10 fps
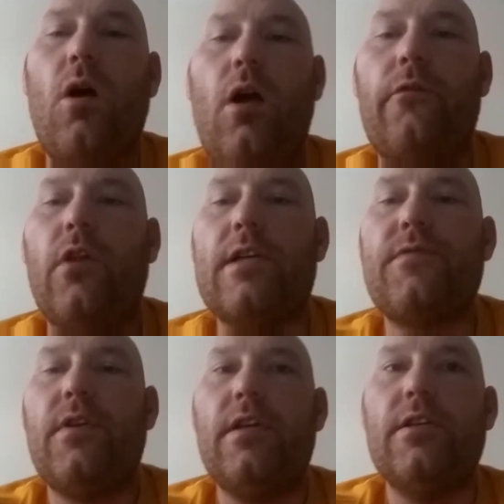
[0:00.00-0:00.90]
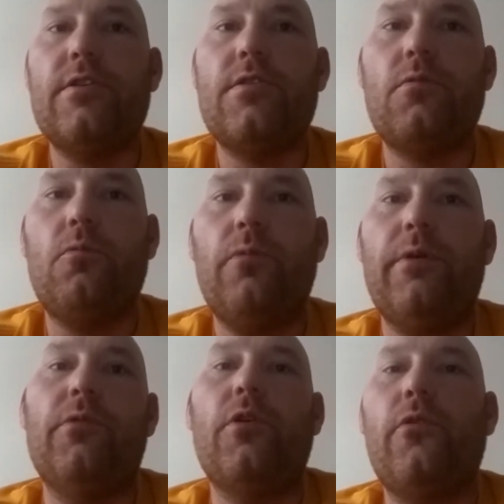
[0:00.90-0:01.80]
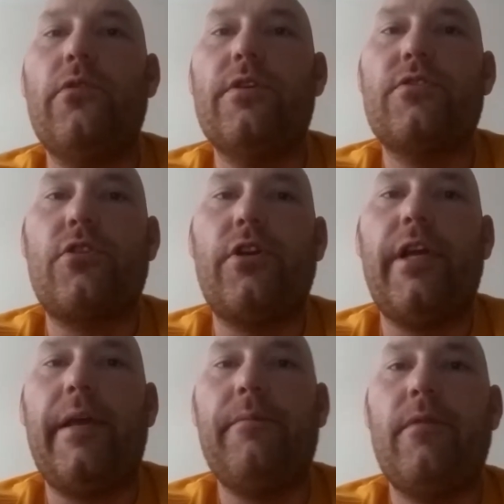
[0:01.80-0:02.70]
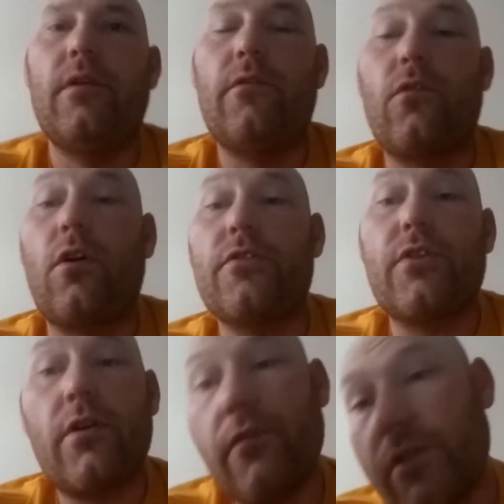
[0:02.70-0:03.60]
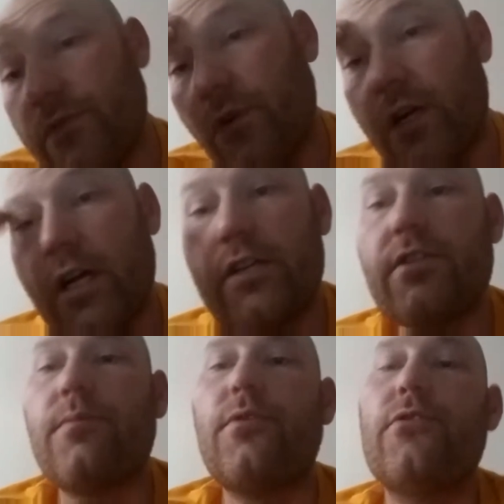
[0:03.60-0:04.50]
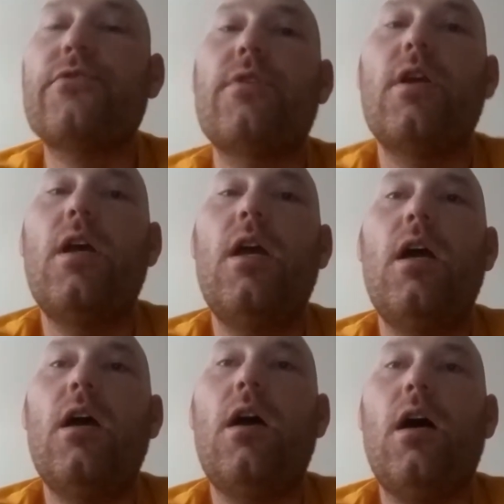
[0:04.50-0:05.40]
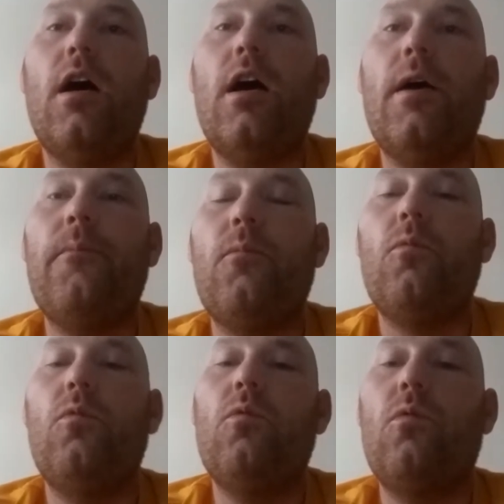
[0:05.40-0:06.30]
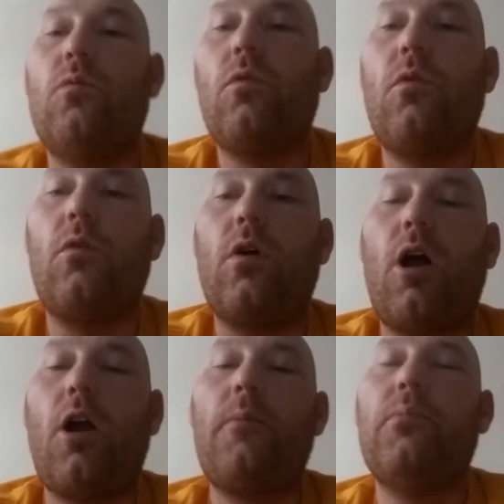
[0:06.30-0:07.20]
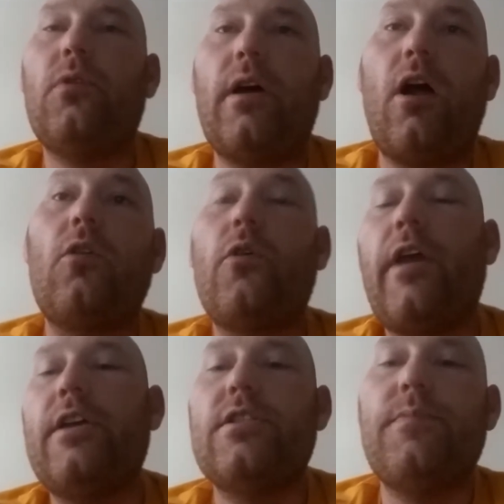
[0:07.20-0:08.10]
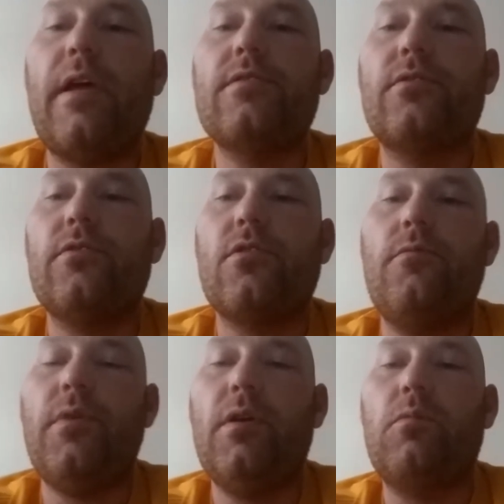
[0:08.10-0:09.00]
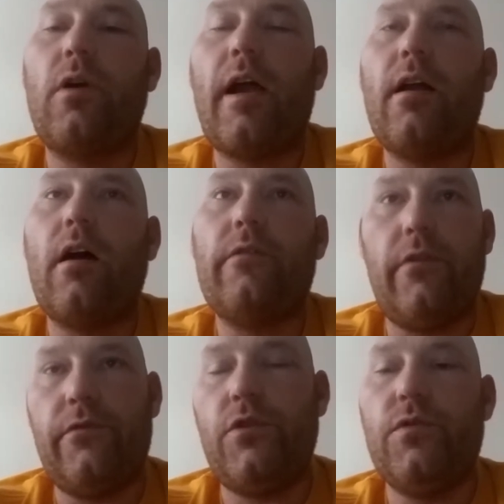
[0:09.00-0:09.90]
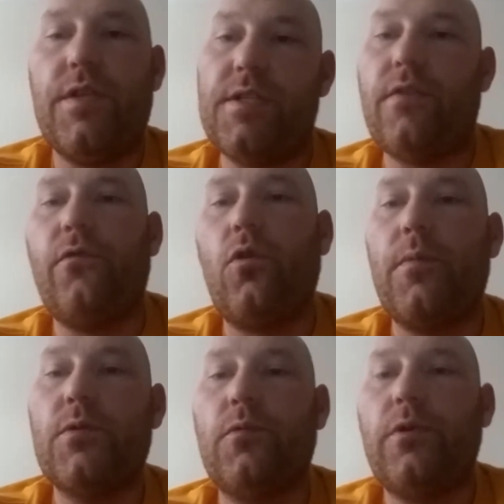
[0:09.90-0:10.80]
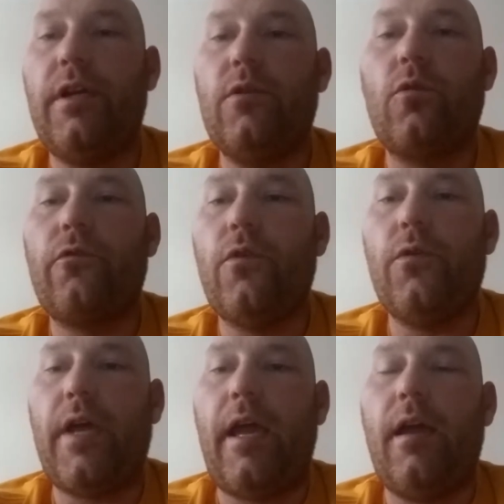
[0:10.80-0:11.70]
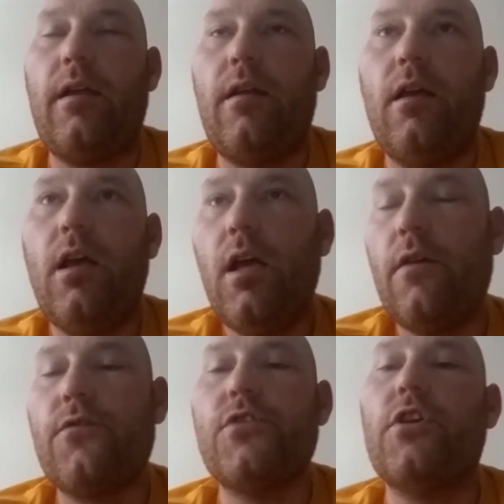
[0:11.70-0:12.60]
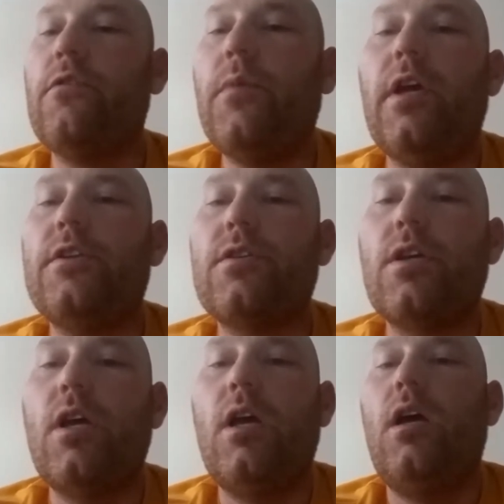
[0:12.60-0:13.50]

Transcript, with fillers: Our philosophy is we will go the extreme for our service for our customers. Um, our our location is basically is going to be right off of 264 between Norfolk and Virginia Beach.